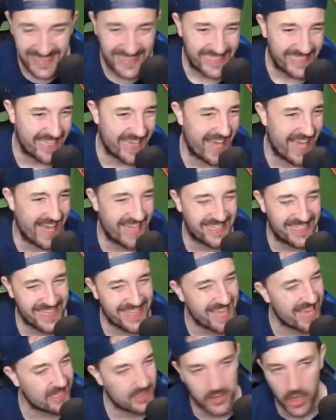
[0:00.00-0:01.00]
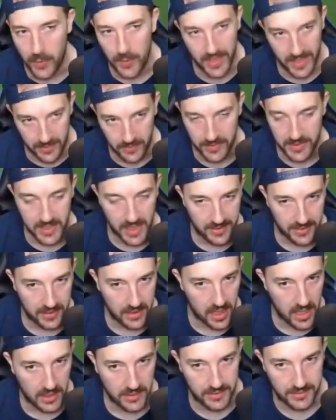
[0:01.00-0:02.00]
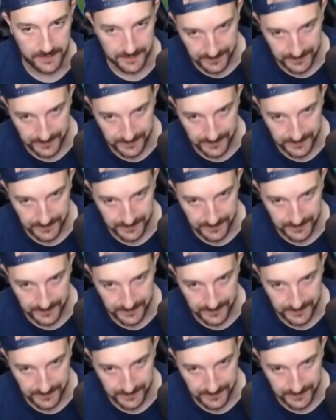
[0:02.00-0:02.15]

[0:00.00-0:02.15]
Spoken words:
Yeah, see, that's going in with the other card.